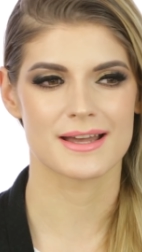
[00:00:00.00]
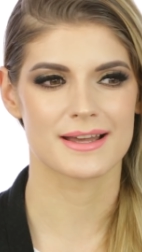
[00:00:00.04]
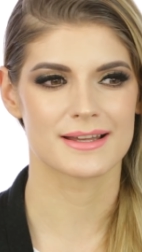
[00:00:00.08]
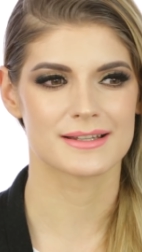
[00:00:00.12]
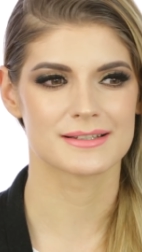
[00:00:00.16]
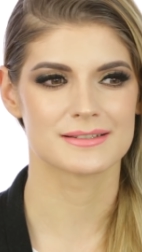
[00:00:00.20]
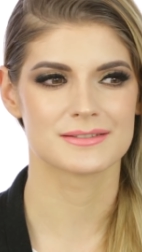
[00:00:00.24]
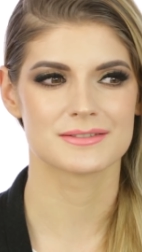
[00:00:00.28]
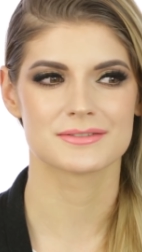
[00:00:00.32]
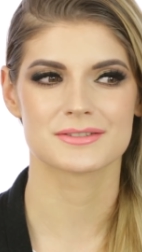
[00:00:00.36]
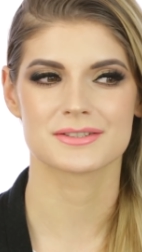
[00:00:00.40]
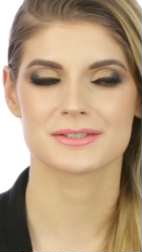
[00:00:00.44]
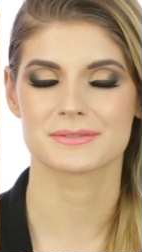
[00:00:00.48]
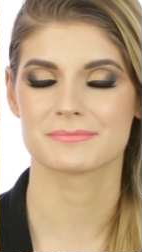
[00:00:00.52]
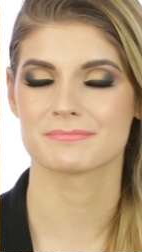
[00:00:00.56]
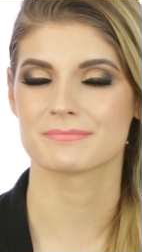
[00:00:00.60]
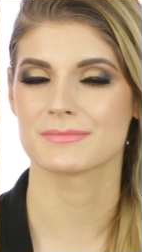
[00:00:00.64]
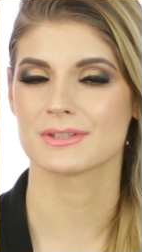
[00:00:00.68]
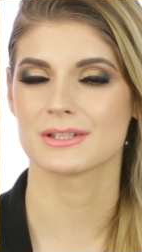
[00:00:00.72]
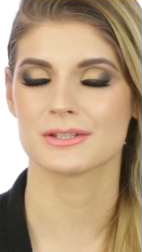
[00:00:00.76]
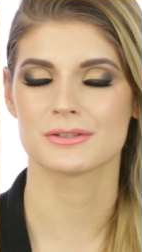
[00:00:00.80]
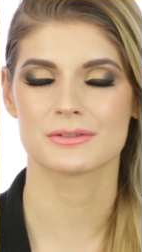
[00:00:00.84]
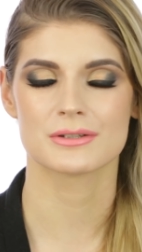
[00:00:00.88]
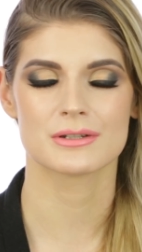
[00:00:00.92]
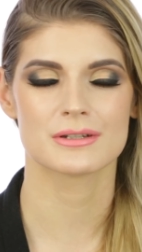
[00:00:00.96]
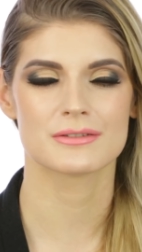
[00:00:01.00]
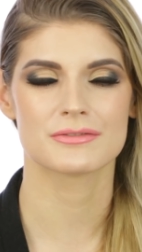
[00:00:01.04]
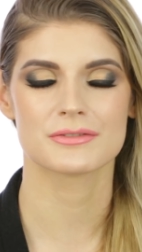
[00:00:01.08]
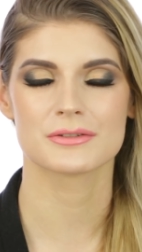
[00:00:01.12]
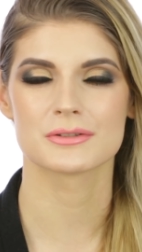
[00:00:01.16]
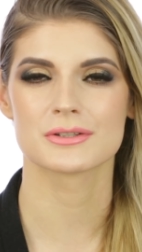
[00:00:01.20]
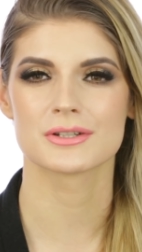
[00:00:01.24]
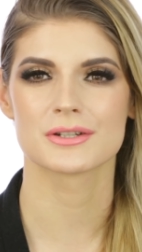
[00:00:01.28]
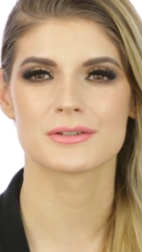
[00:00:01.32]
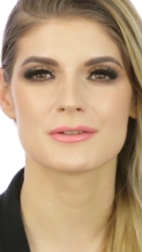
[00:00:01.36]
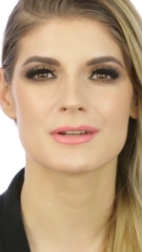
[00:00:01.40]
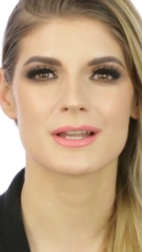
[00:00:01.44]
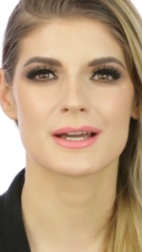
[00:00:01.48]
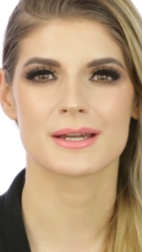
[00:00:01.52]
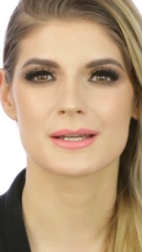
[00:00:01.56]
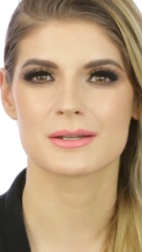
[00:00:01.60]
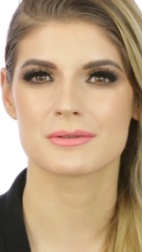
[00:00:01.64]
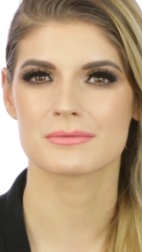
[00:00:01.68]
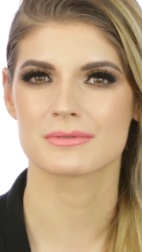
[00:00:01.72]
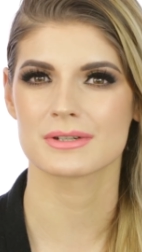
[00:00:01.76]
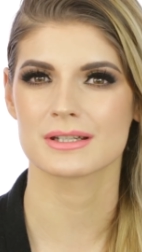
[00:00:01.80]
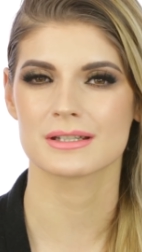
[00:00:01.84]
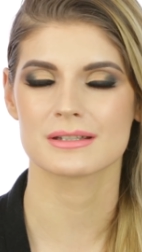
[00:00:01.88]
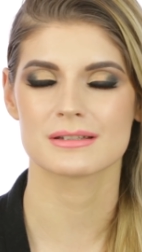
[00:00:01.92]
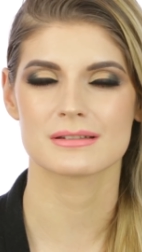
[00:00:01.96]
And you know, if you don't
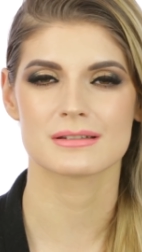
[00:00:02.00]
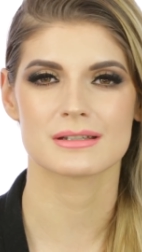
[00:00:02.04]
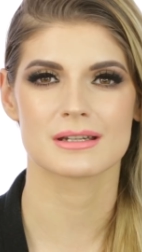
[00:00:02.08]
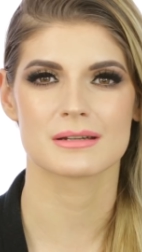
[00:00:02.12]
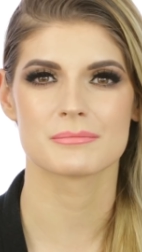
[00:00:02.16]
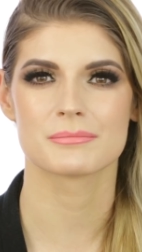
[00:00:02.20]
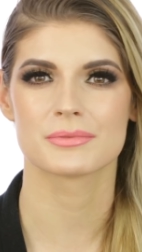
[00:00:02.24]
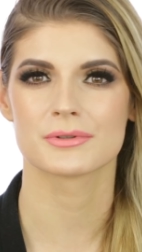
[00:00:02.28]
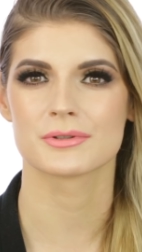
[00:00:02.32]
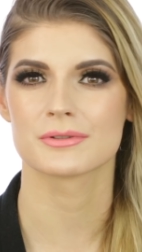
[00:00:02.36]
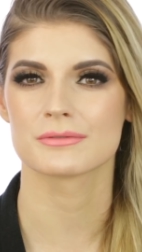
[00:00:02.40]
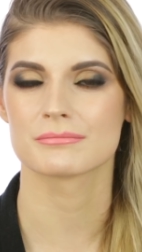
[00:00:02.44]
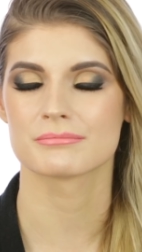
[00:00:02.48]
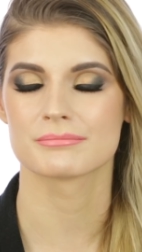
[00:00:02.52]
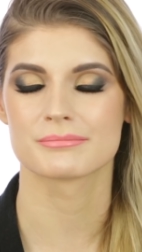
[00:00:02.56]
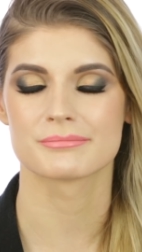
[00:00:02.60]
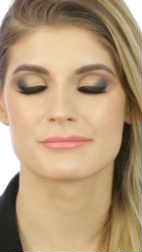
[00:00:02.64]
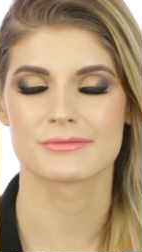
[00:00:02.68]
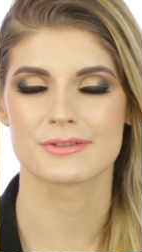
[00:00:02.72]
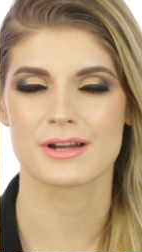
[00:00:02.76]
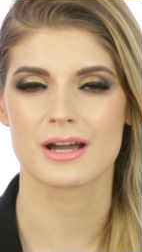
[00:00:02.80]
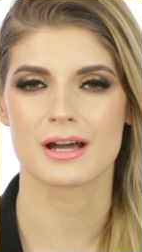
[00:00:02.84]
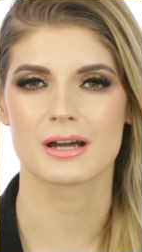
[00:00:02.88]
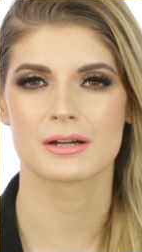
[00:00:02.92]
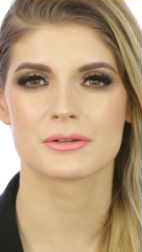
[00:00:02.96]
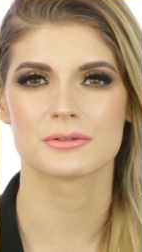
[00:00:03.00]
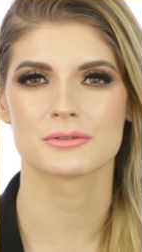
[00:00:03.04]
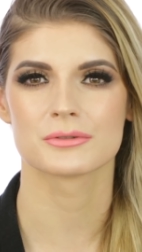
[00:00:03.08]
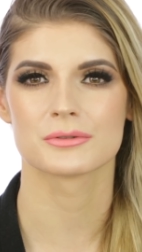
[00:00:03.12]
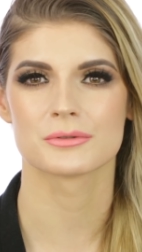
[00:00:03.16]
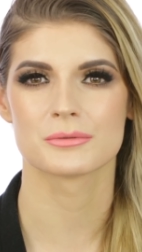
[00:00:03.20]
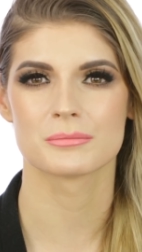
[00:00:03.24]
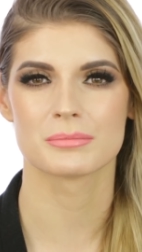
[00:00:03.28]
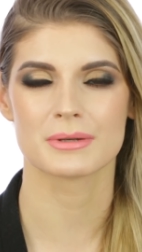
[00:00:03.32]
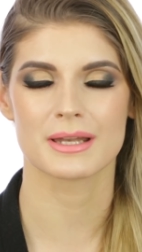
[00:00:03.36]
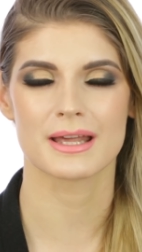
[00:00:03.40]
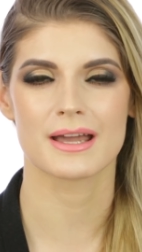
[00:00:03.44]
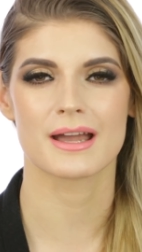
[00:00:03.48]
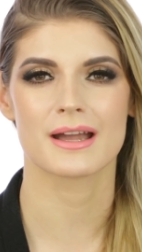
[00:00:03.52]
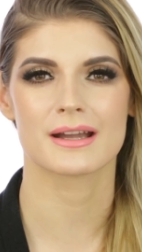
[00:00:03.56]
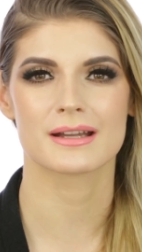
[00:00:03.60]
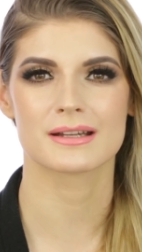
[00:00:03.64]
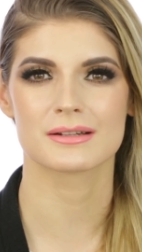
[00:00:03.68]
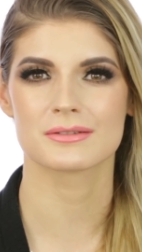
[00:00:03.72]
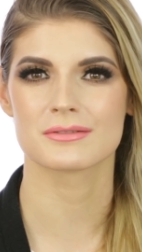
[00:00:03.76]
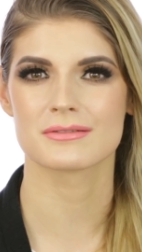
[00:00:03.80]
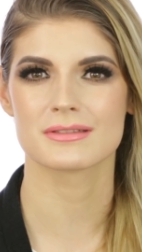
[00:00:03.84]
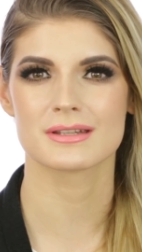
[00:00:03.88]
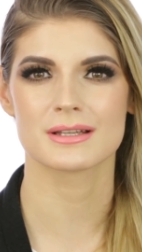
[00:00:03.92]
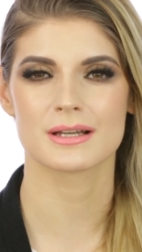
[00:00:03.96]
like green, you can put brown or
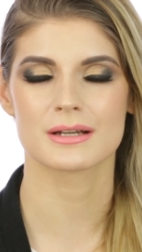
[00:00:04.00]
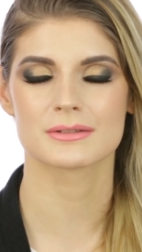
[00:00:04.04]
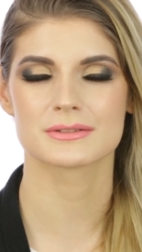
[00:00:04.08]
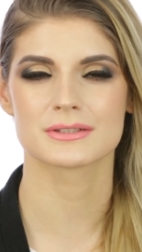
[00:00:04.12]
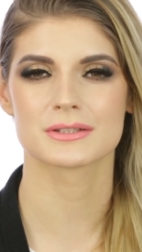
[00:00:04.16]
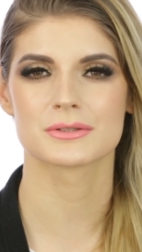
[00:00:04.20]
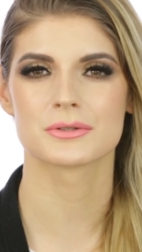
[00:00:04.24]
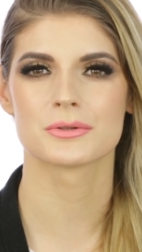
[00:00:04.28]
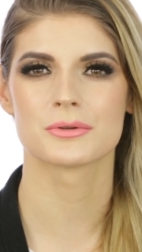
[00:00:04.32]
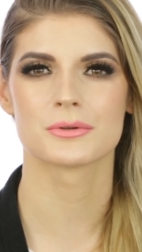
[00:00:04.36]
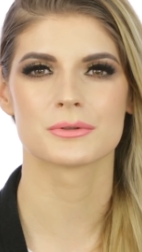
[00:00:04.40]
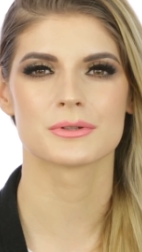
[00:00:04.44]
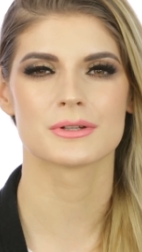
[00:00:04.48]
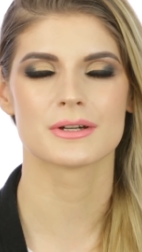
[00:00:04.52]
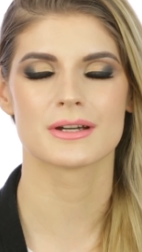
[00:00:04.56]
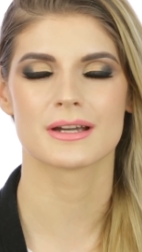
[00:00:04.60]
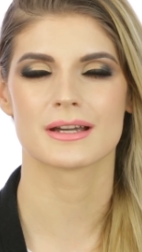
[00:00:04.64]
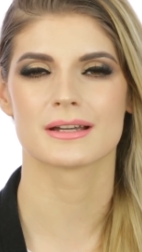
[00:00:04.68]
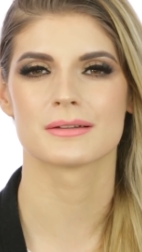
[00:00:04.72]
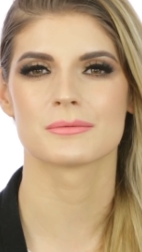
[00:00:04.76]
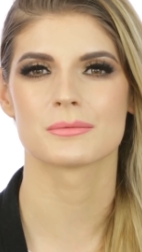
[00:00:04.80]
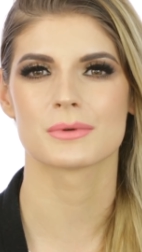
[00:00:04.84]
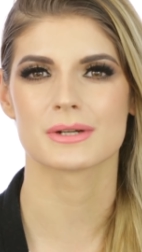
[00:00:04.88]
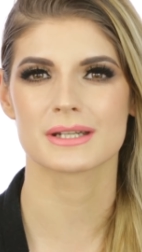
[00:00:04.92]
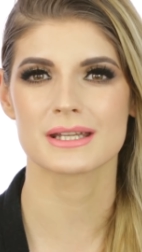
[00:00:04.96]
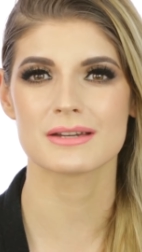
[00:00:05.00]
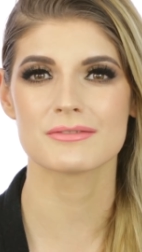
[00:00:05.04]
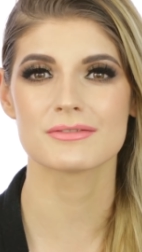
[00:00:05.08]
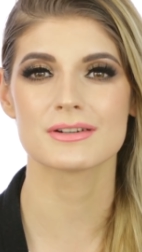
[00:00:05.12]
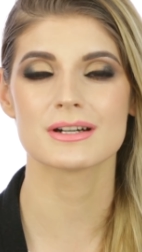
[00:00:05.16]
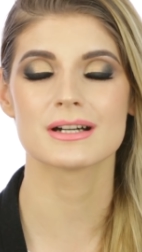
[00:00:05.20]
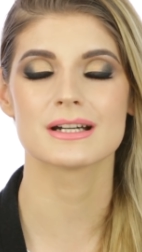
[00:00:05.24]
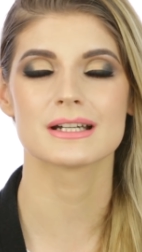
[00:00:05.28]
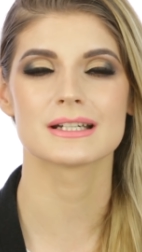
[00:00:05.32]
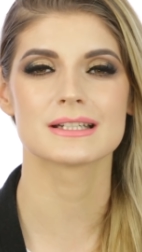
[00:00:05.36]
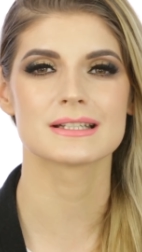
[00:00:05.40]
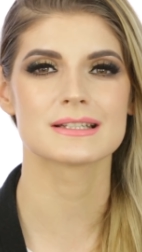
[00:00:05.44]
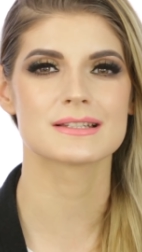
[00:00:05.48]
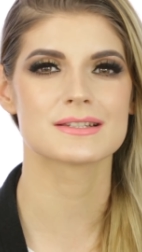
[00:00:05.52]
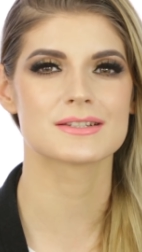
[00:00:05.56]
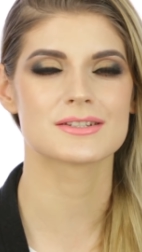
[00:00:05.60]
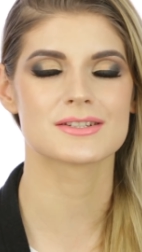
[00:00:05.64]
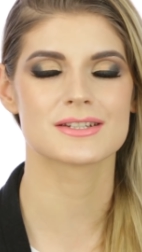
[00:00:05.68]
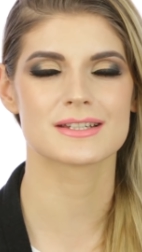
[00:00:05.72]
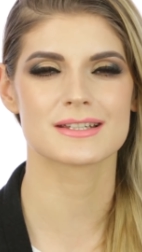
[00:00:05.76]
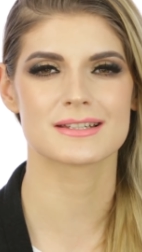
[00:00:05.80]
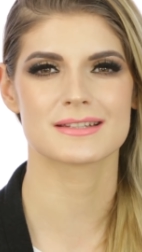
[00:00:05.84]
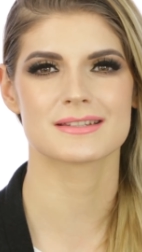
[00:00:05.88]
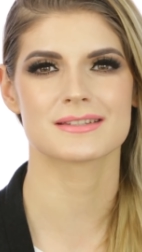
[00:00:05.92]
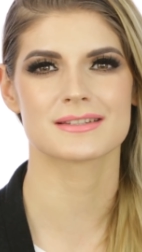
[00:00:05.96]
black on the outer corner and whatever,
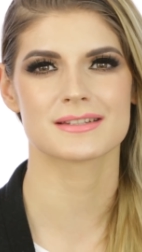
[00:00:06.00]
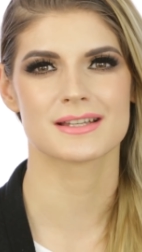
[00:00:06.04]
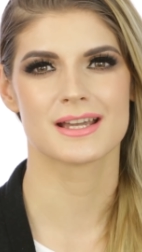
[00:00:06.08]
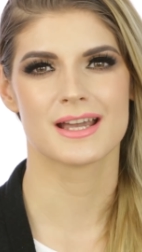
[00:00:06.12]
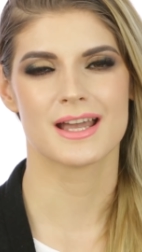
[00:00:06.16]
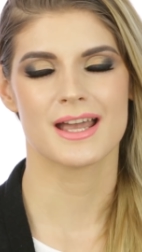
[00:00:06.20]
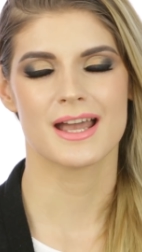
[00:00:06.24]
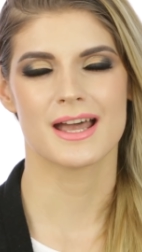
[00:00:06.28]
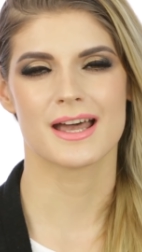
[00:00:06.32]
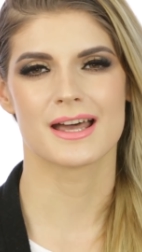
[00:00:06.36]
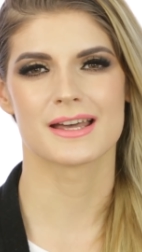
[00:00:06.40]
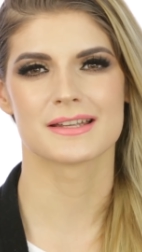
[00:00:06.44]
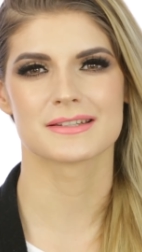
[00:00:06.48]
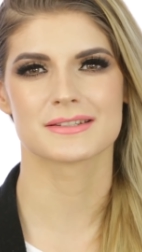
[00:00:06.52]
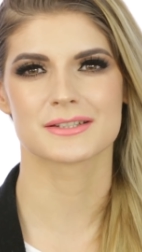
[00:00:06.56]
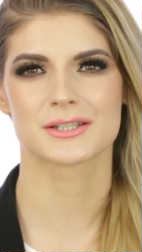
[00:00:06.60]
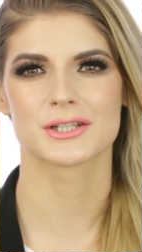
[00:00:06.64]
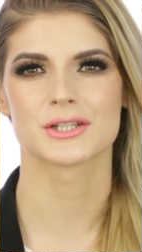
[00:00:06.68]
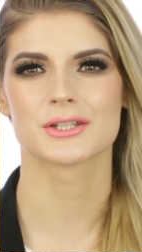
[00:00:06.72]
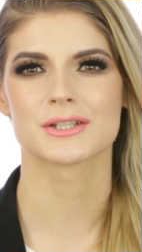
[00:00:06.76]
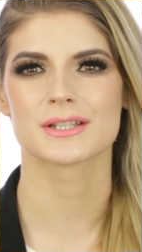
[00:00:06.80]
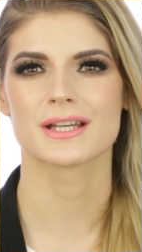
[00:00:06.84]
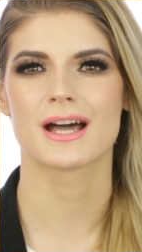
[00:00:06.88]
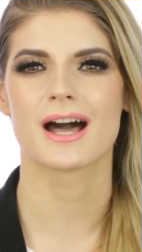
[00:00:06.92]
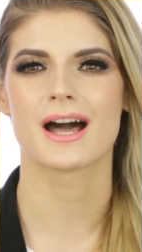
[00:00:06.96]
it's just as good